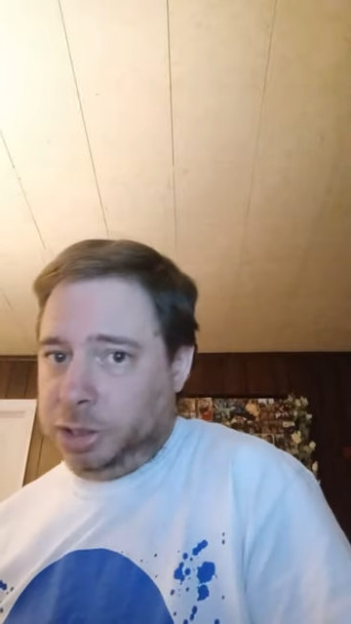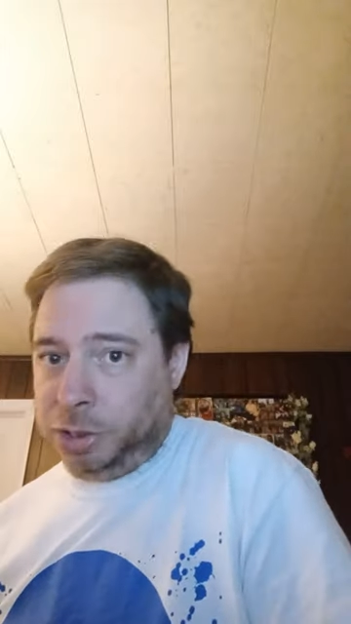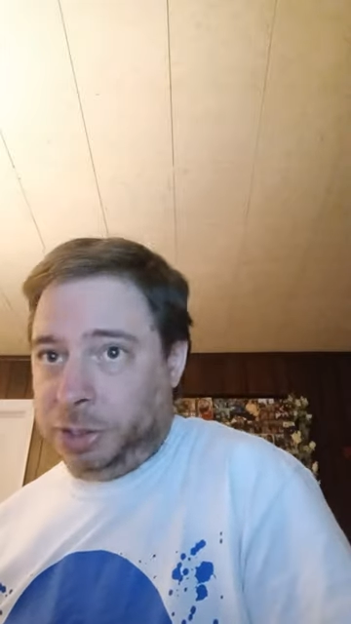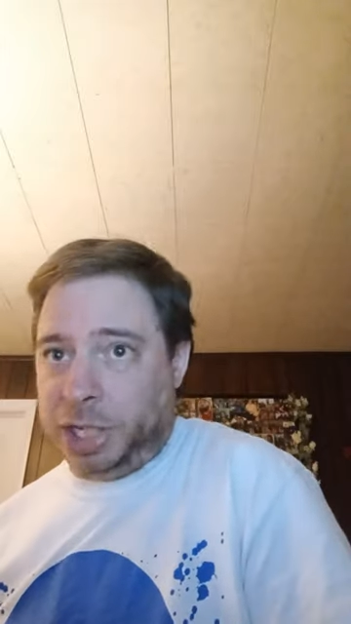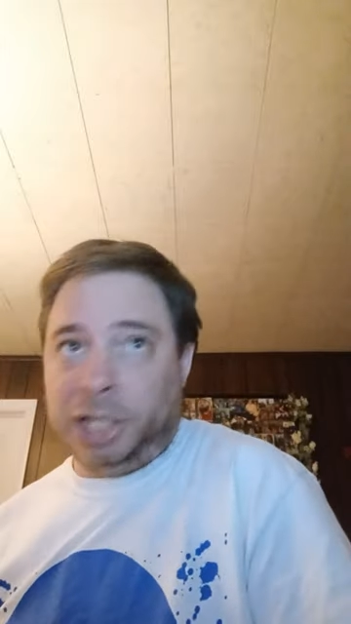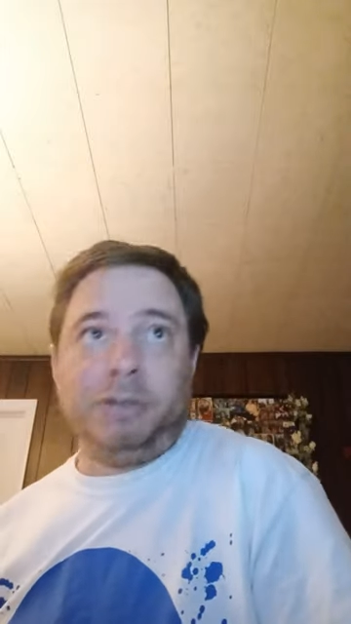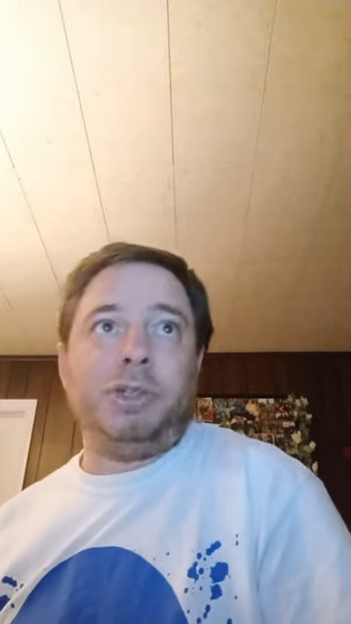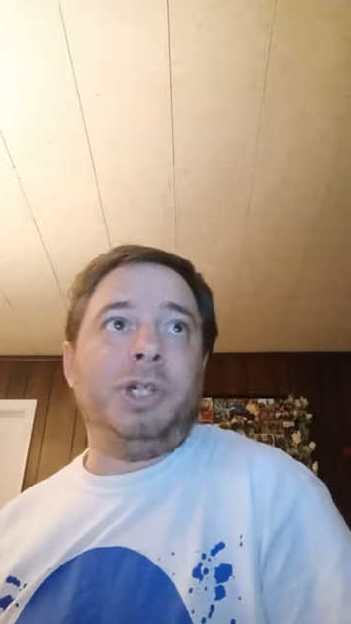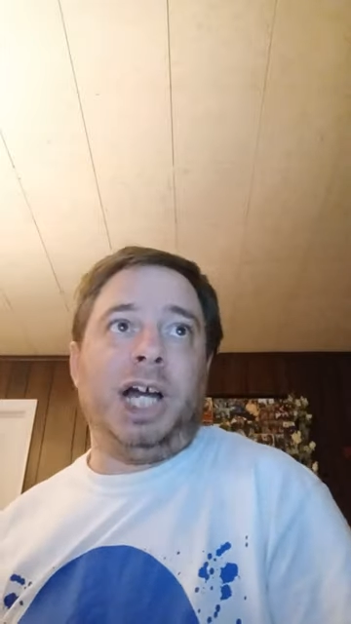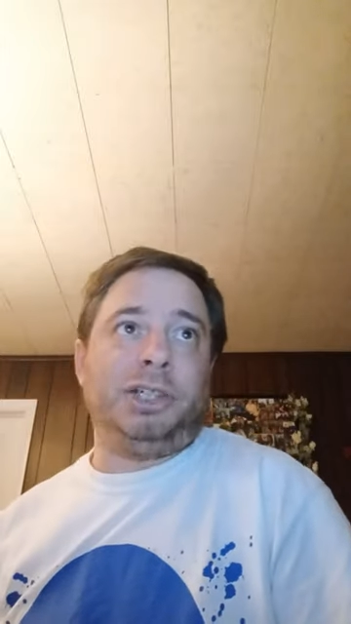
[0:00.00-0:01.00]
till the end of
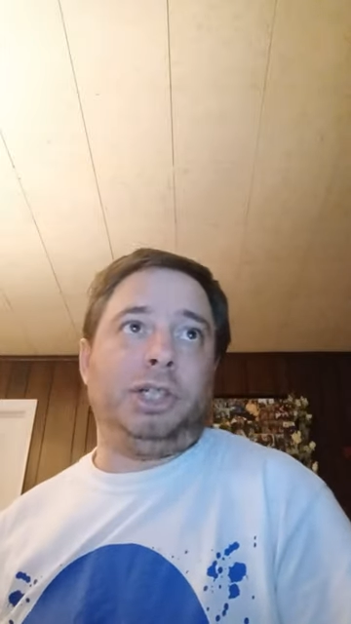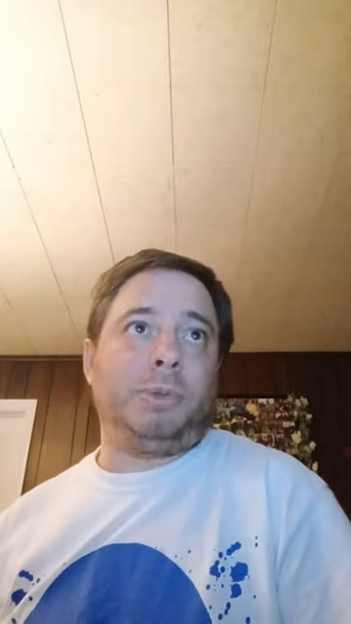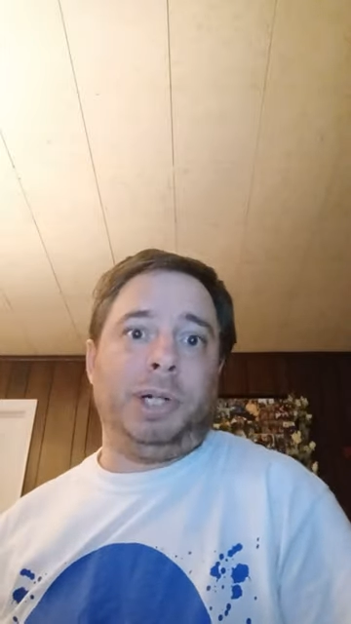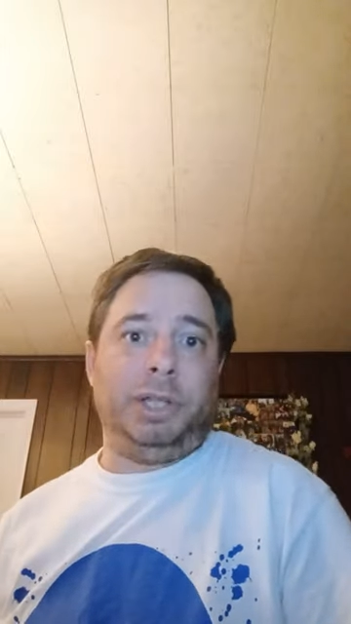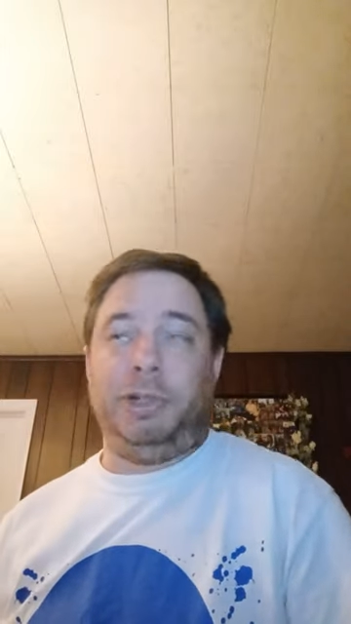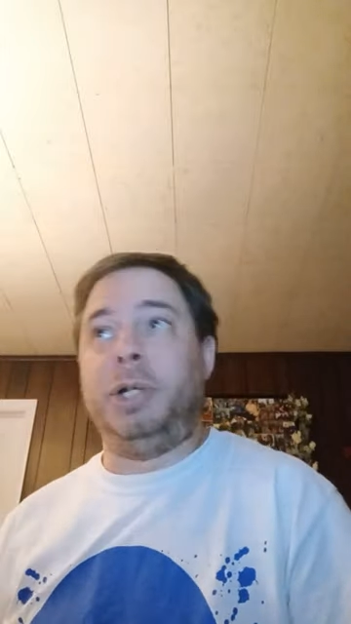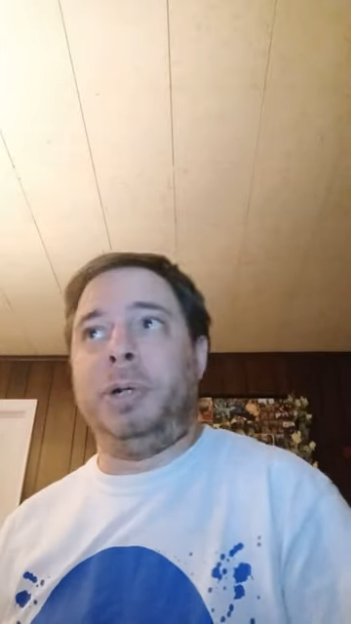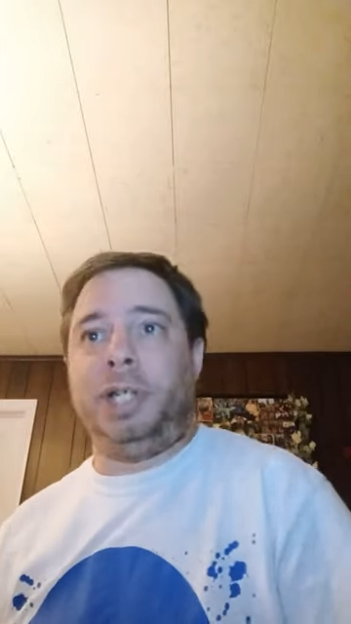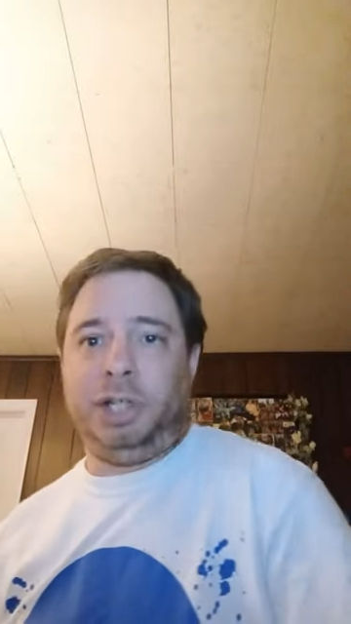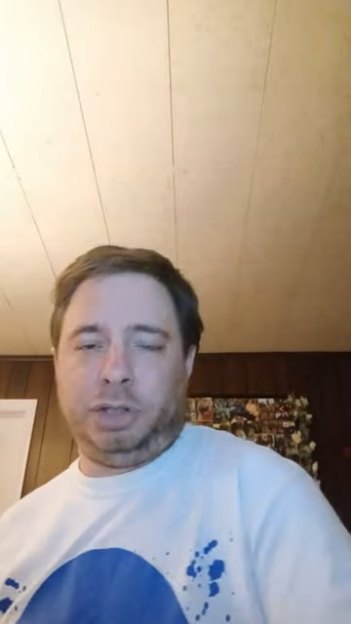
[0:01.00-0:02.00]
2023,
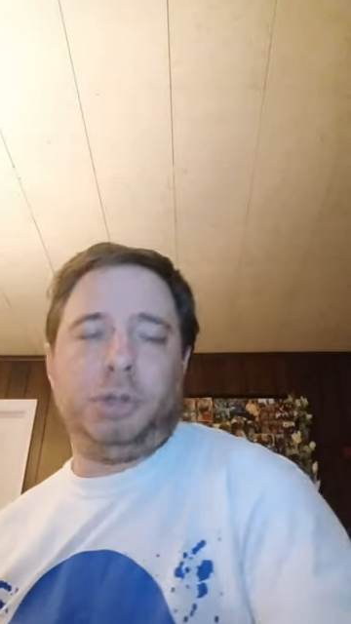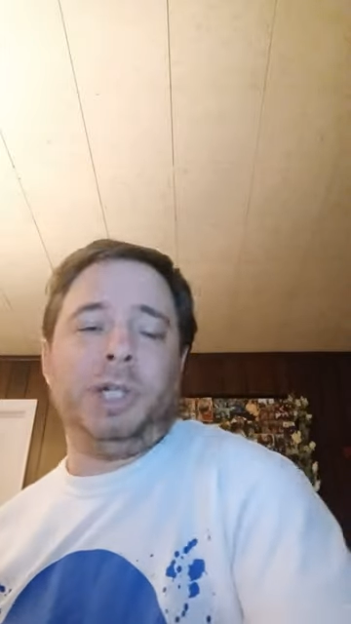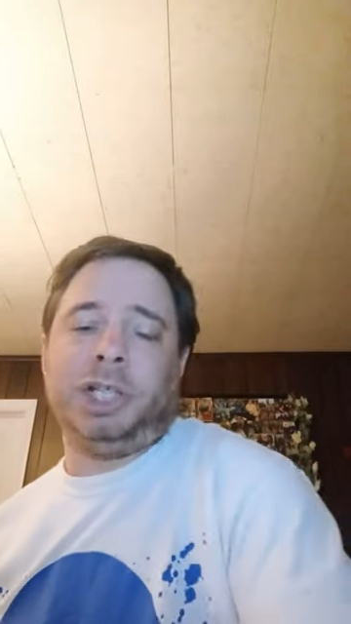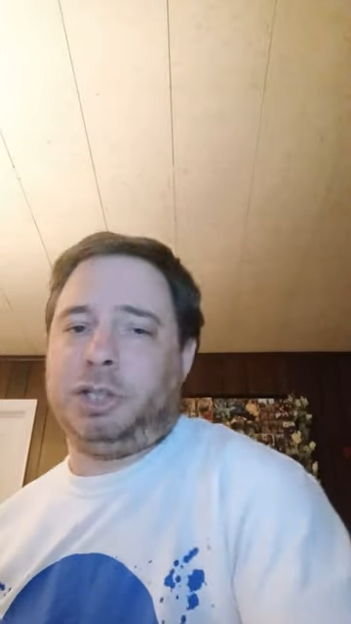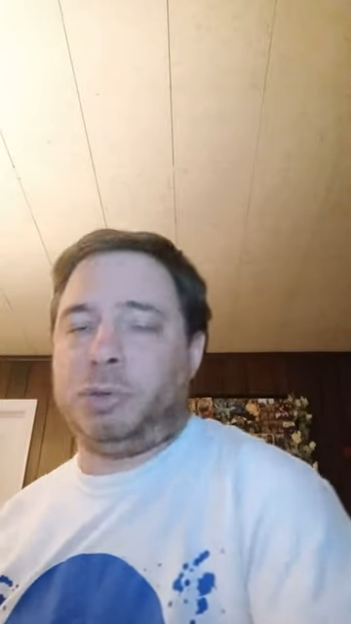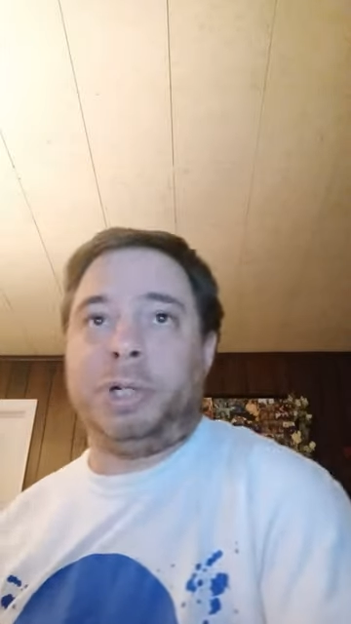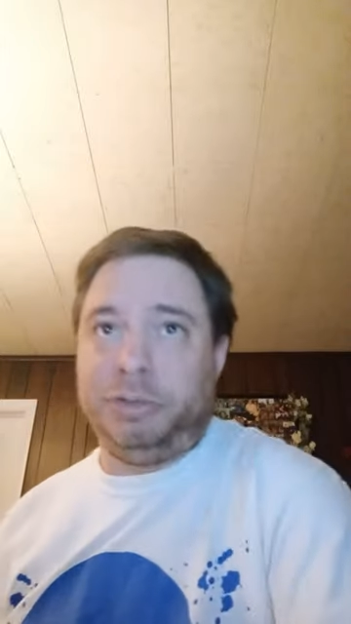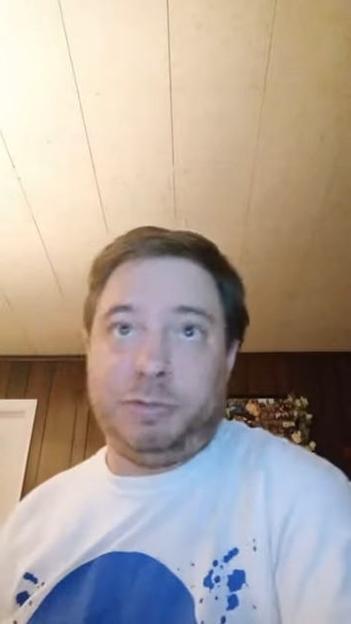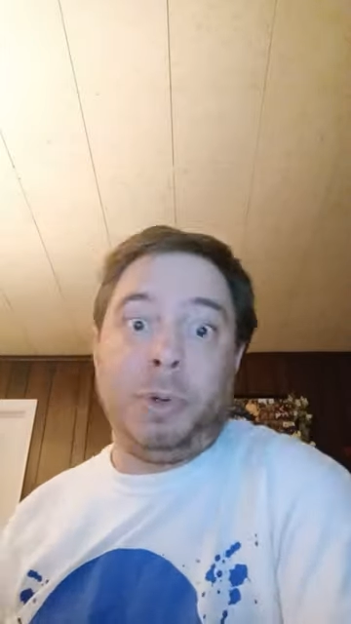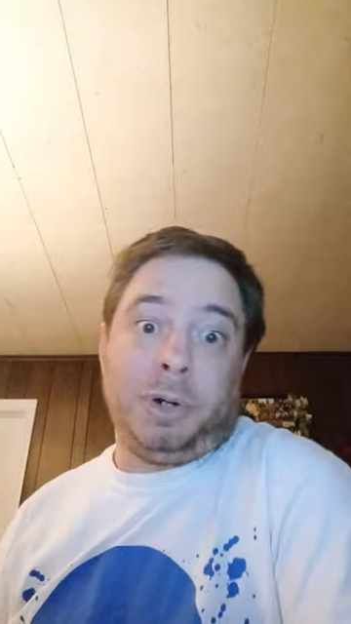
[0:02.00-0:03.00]
going into
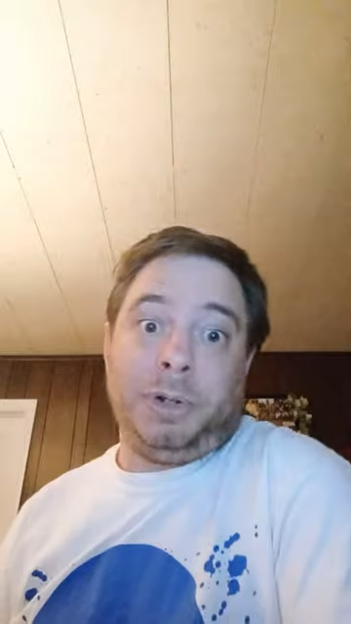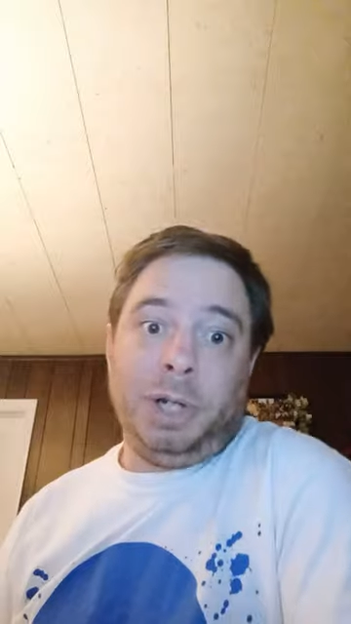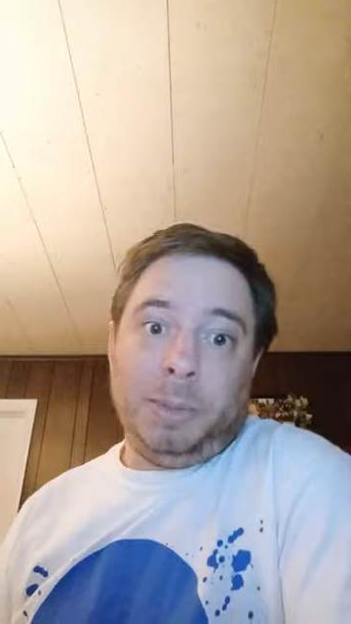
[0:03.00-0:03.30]
2024.